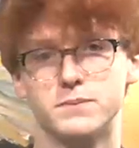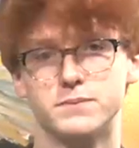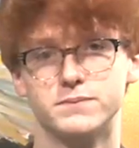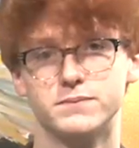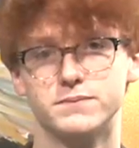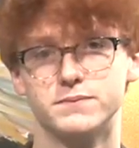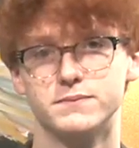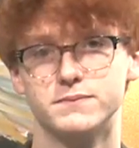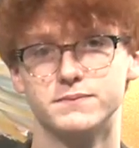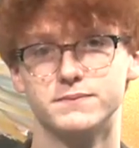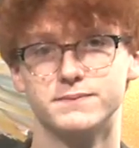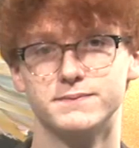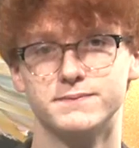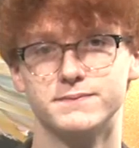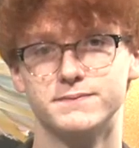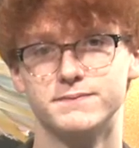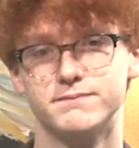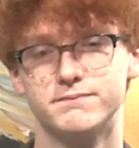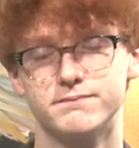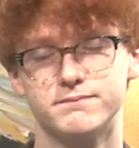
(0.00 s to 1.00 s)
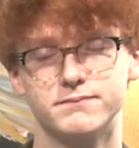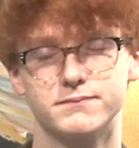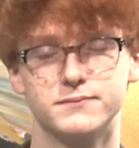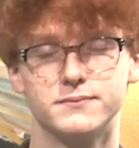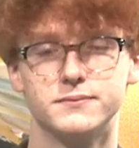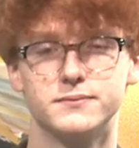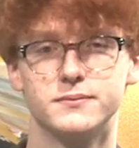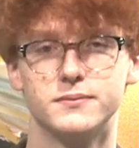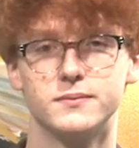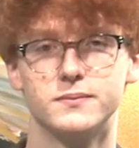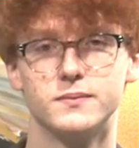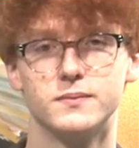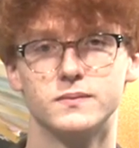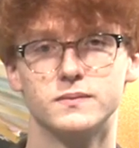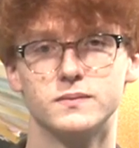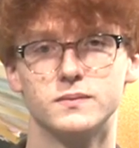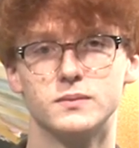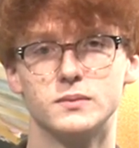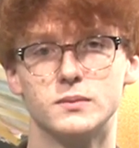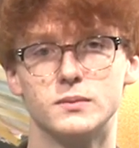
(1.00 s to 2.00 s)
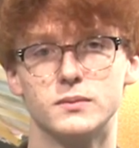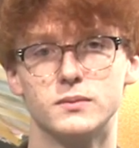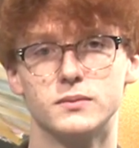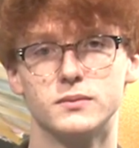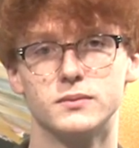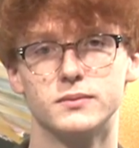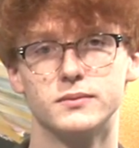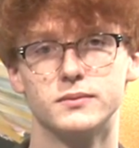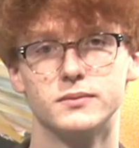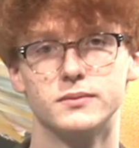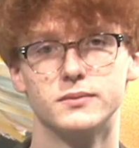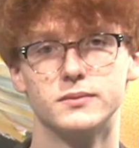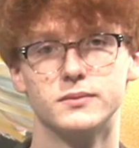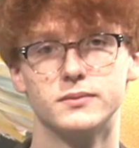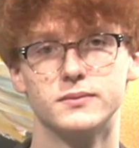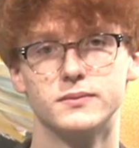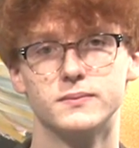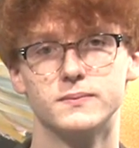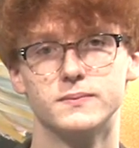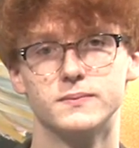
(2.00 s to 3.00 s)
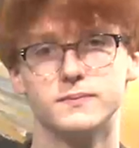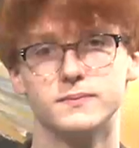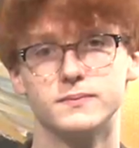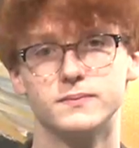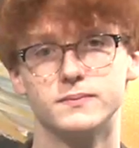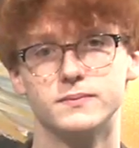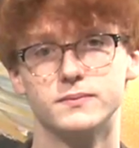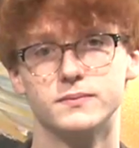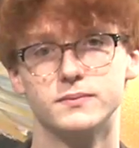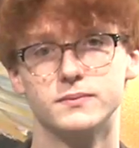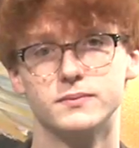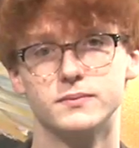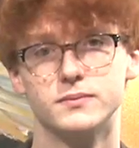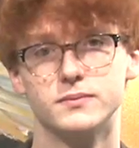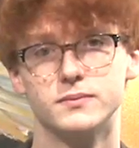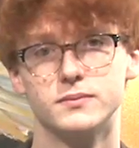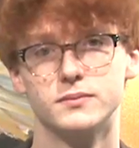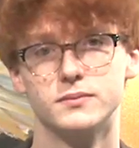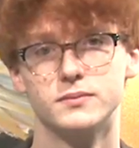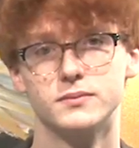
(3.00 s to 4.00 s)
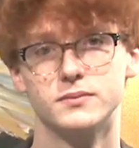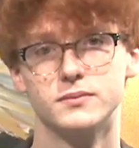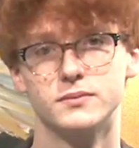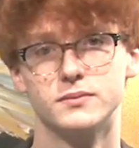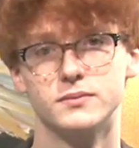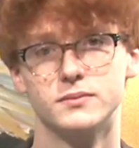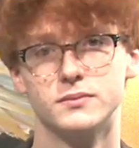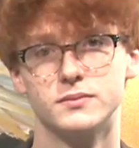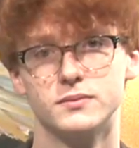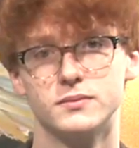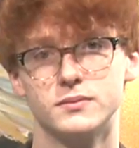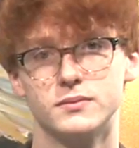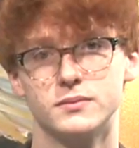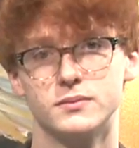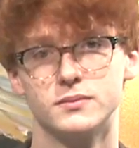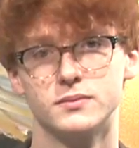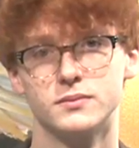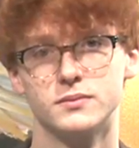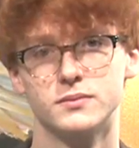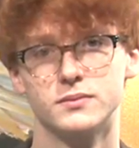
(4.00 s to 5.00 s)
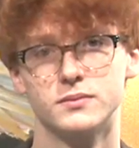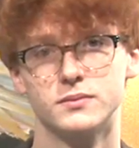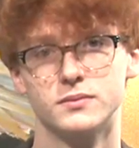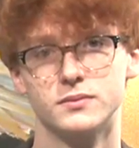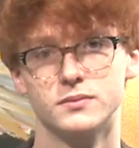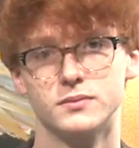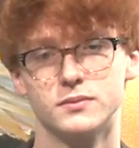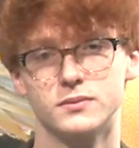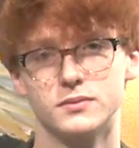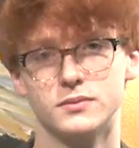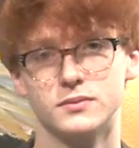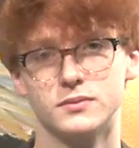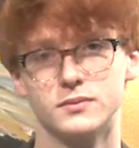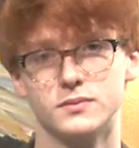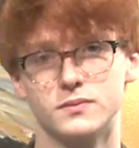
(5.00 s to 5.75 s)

[no speech]